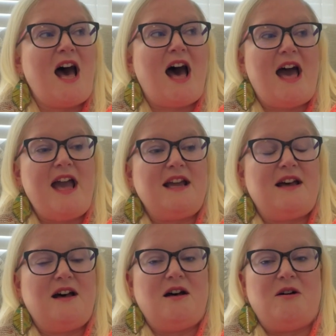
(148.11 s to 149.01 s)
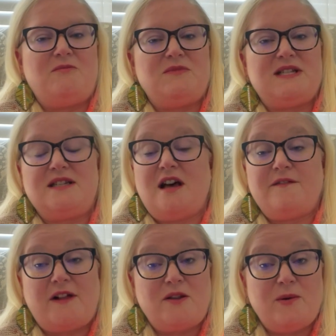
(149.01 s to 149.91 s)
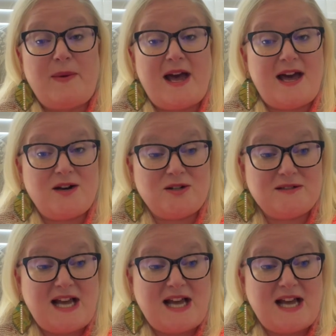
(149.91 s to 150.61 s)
I did not follow a pattern.